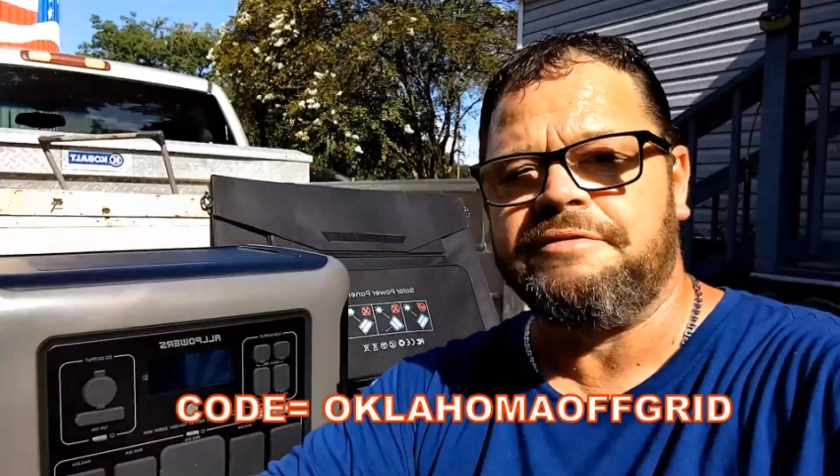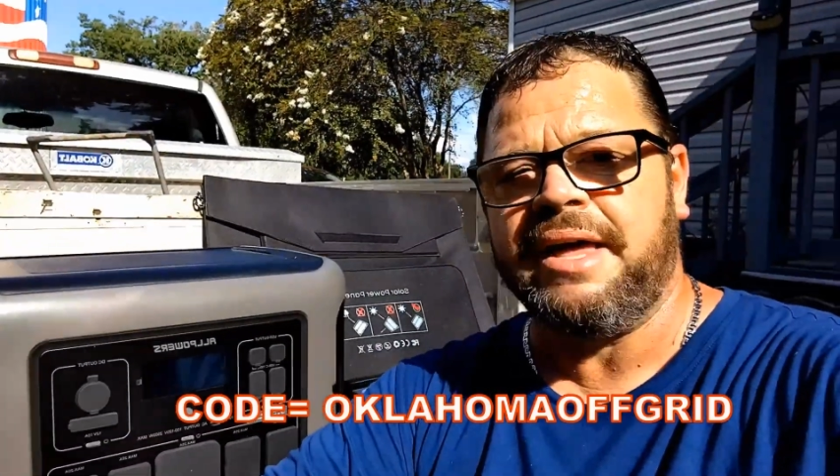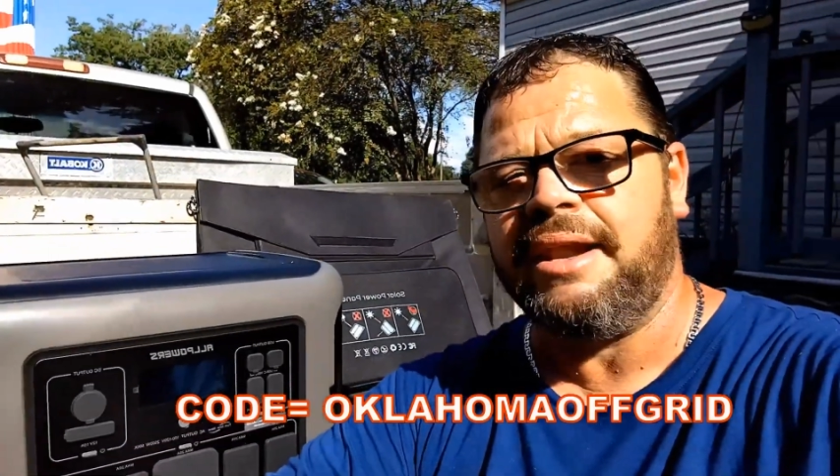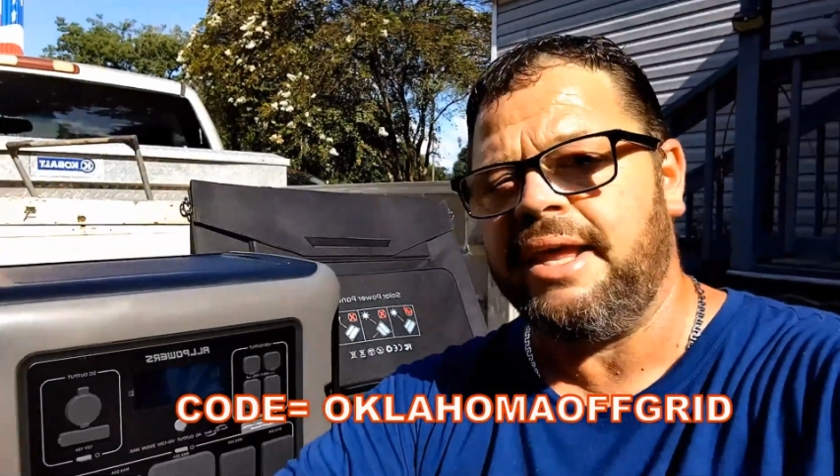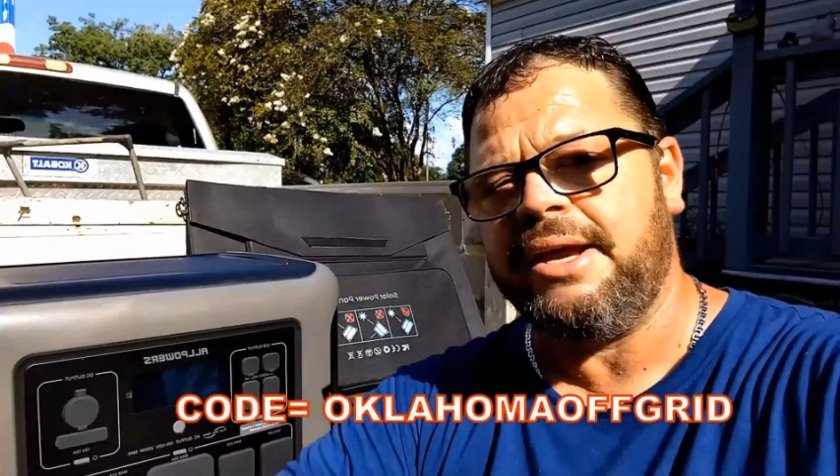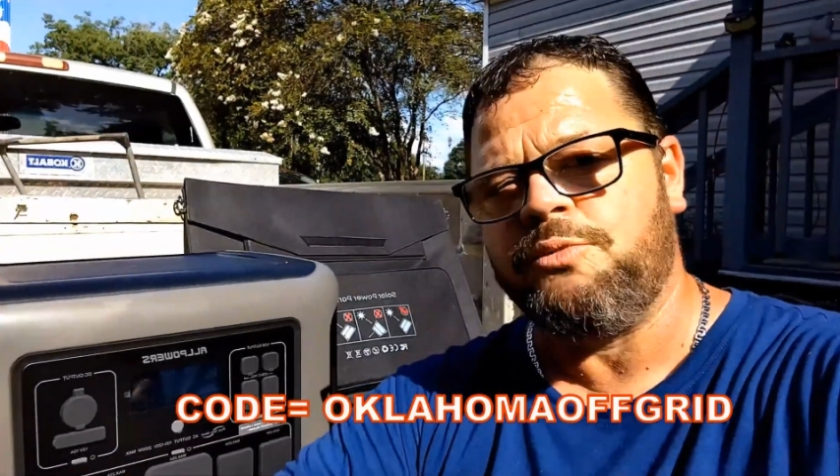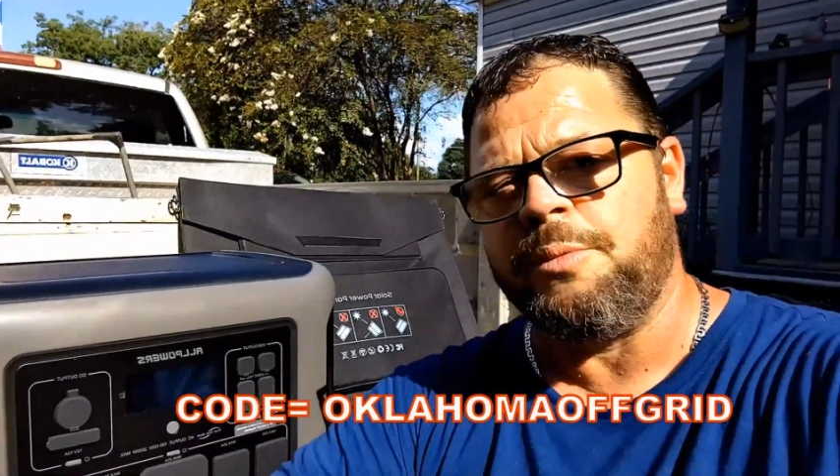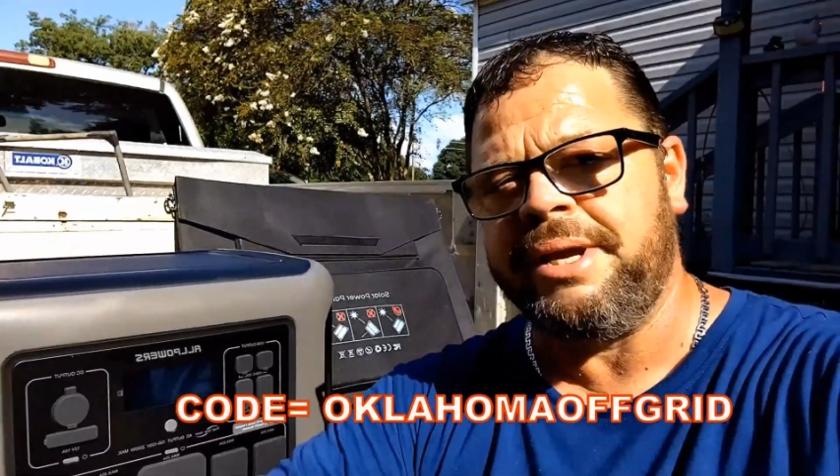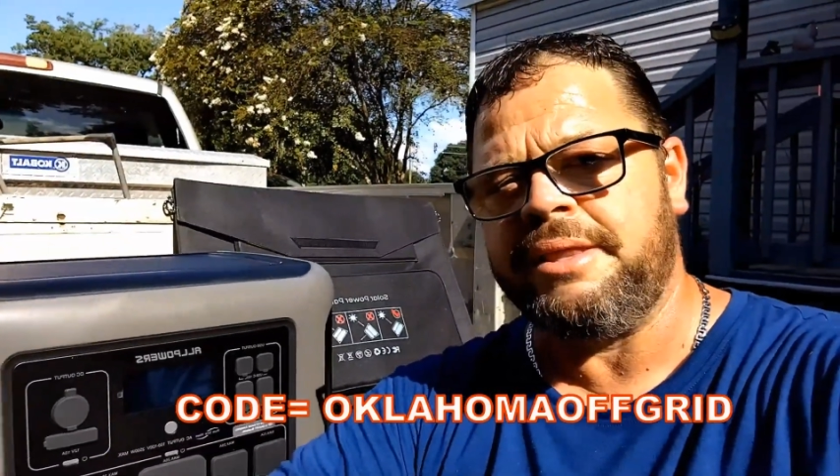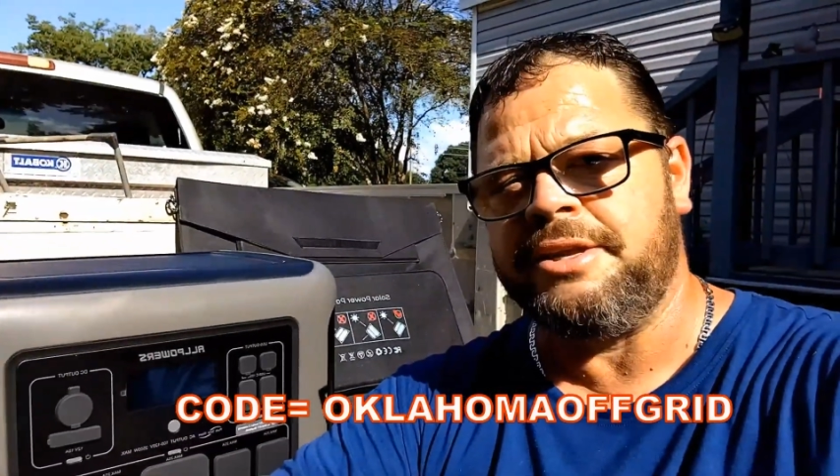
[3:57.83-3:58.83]
That link will
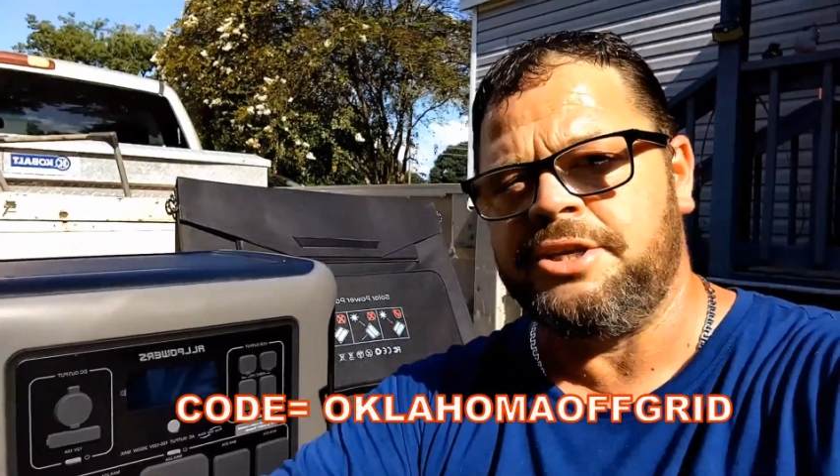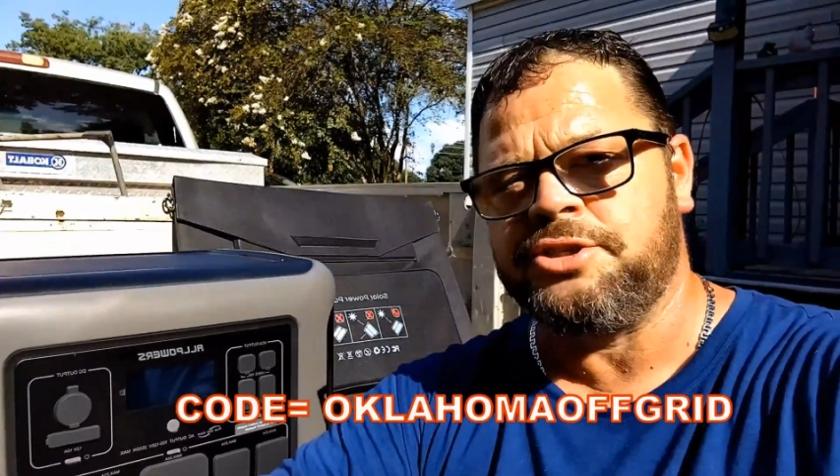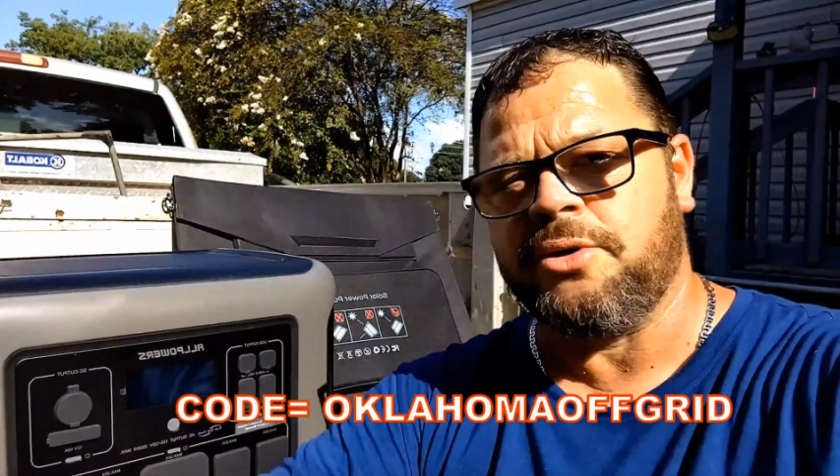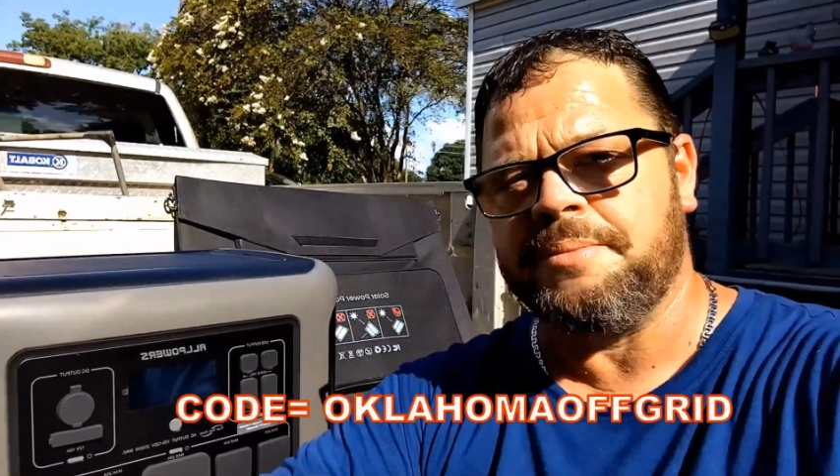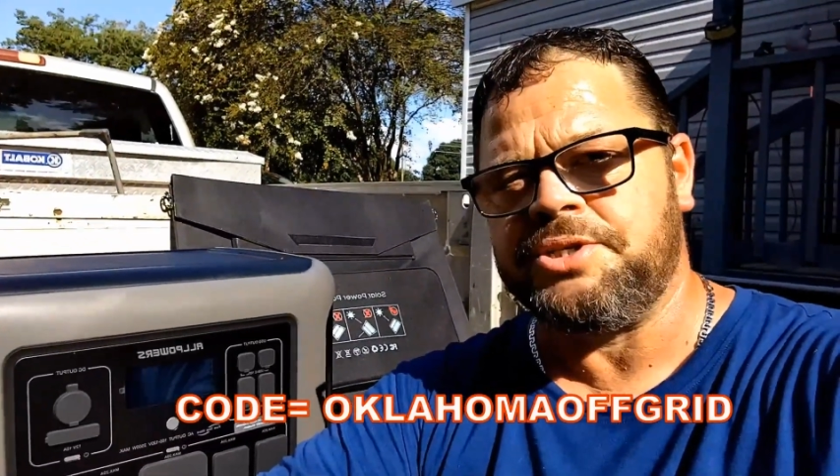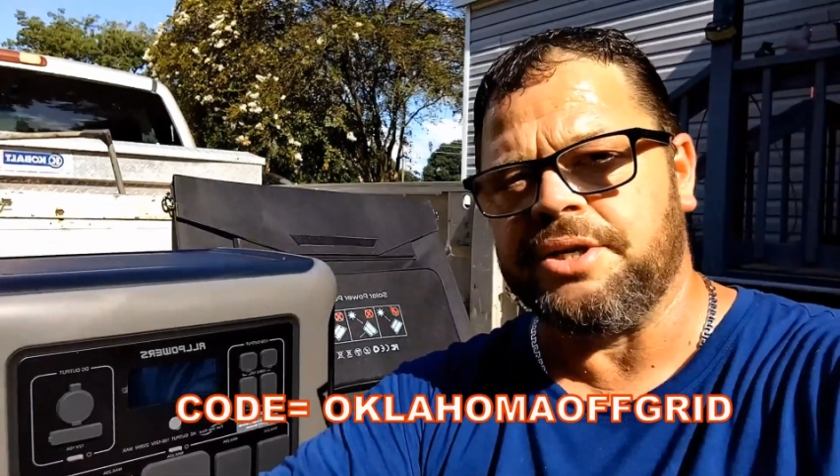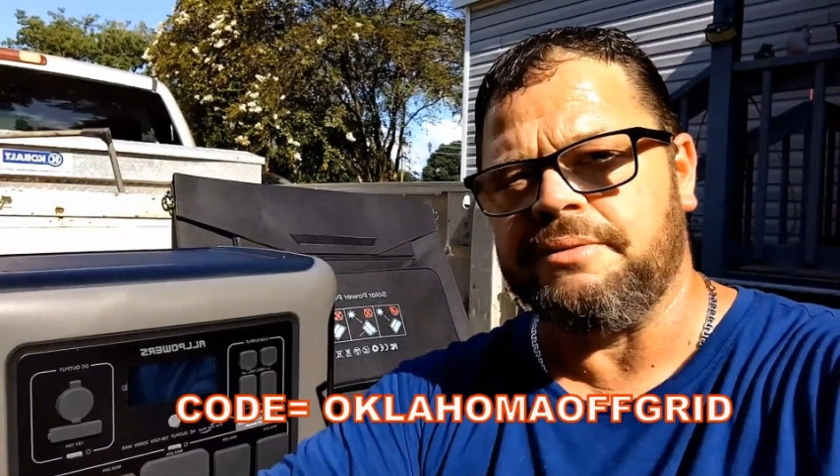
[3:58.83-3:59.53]
be in the description.